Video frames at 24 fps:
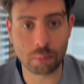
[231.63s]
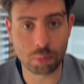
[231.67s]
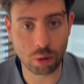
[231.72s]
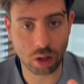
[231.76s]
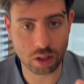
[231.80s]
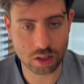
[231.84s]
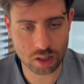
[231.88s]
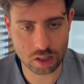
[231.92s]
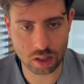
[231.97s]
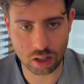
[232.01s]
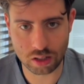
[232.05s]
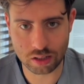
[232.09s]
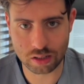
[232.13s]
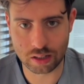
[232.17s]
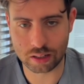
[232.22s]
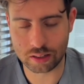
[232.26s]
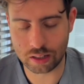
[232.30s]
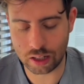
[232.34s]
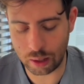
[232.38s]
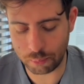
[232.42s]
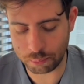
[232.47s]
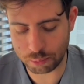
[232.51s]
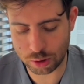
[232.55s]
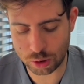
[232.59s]
blood cells that
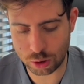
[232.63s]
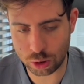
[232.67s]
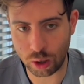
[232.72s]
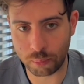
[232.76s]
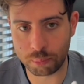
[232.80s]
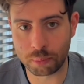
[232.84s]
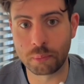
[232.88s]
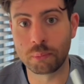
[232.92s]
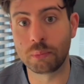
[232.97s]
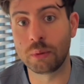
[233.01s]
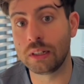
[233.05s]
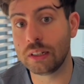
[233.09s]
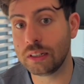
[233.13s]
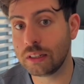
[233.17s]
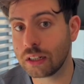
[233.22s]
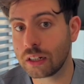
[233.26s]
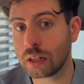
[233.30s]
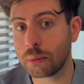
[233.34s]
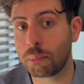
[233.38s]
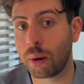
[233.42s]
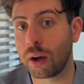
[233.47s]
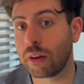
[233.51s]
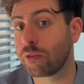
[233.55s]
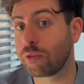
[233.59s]
help stop
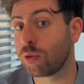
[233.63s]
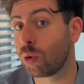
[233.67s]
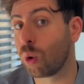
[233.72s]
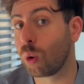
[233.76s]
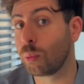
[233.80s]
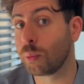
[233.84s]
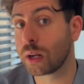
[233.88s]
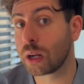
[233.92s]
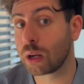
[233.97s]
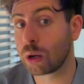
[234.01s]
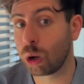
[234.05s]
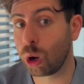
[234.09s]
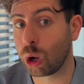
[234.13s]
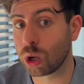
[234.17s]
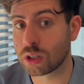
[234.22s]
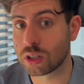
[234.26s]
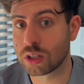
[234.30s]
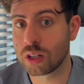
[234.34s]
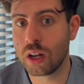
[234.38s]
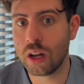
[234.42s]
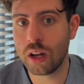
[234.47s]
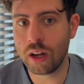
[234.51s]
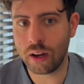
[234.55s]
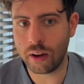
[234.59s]
bleeding by forming clots,
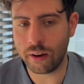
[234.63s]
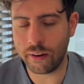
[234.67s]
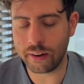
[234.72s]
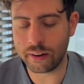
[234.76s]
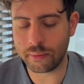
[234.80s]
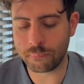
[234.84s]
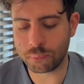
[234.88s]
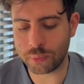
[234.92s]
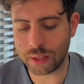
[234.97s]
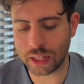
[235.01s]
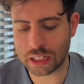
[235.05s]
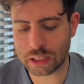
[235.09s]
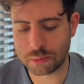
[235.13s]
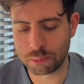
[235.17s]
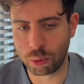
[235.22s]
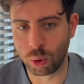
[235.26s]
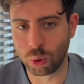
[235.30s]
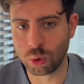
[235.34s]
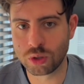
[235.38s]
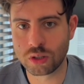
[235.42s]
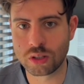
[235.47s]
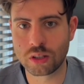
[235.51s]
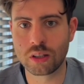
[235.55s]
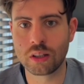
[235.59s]
and
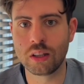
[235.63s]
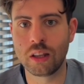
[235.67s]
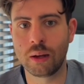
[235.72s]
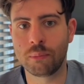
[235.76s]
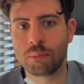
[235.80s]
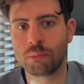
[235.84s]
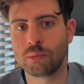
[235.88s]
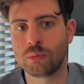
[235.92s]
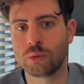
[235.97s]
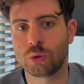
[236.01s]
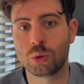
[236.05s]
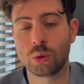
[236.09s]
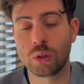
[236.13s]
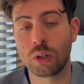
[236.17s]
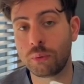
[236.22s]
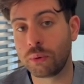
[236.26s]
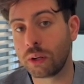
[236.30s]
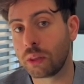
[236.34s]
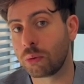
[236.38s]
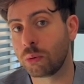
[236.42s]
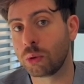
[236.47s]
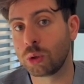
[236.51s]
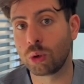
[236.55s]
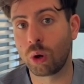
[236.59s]
exposed them to
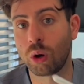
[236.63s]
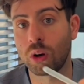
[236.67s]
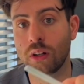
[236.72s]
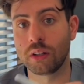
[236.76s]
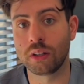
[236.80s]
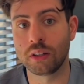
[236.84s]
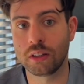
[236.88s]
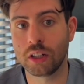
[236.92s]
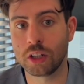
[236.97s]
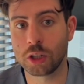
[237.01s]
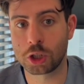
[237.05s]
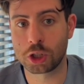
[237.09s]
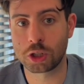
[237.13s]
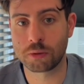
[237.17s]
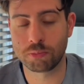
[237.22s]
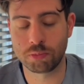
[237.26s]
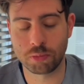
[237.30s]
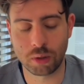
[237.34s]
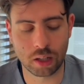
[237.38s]
erythritol in a dish.